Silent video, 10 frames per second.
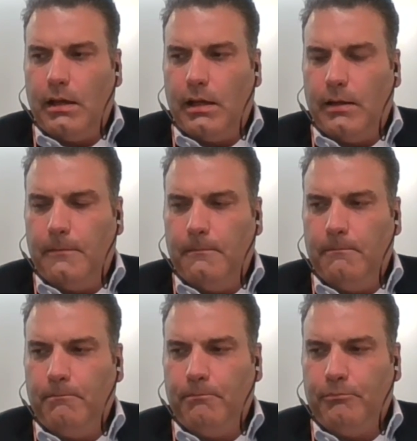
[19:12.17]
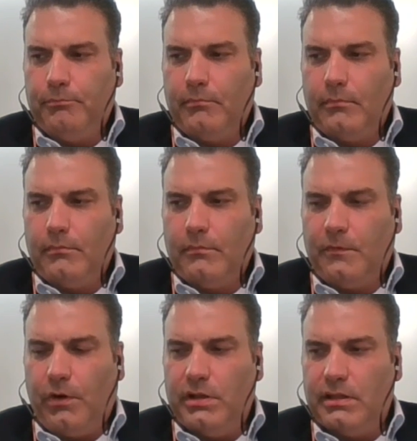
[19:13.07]

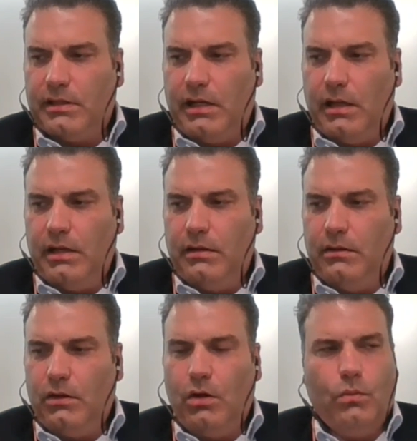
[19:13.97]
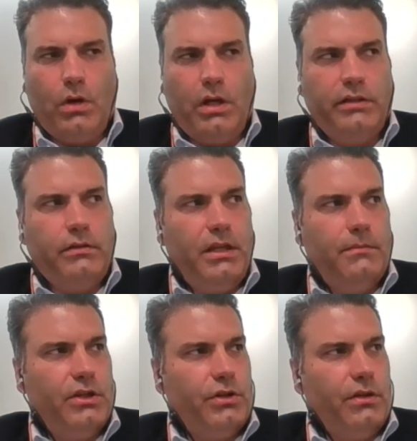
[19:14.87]
For instance, I don't want to be in
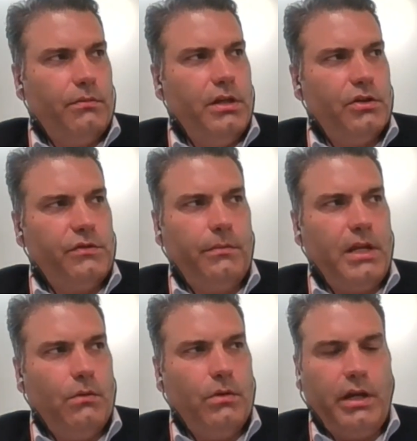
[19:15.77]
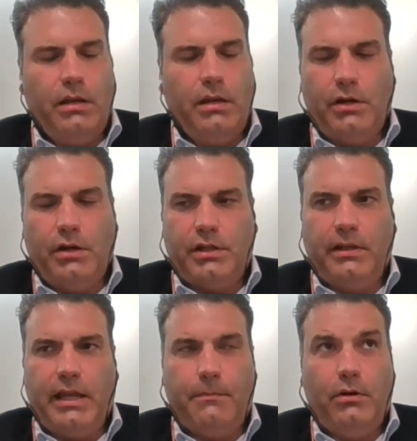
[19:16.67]
a position 3 years from now where I get marched
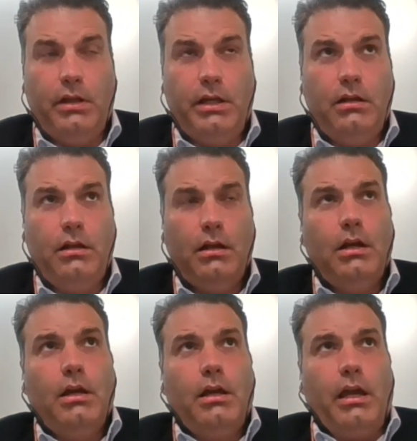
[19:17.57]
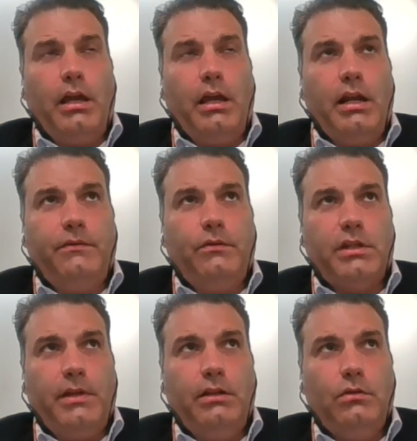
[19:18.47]
up to Capitol Hill and have to
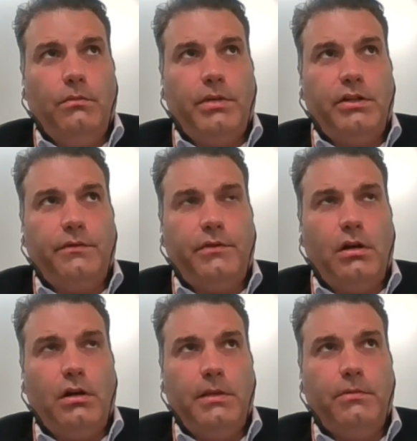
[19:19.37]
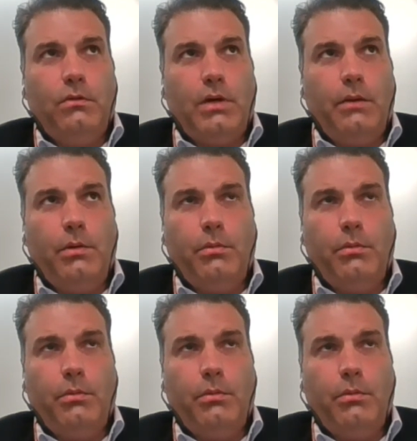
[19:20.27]
explain to a bunch of Congress people why we
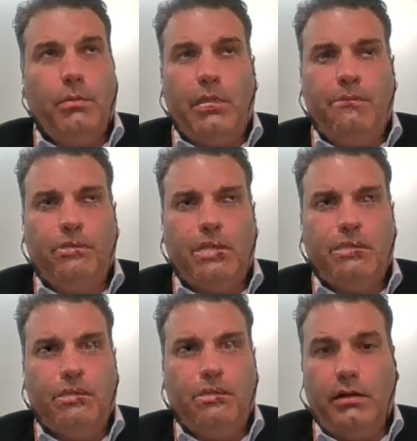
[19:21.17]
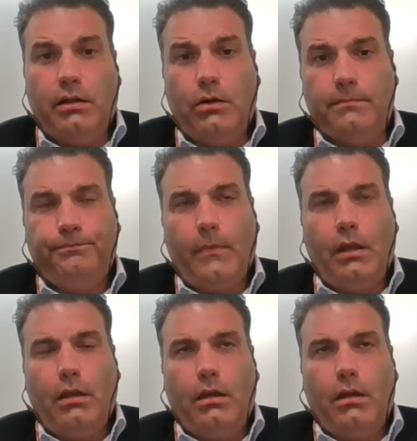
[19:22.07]
were advertising on Nickelodeon.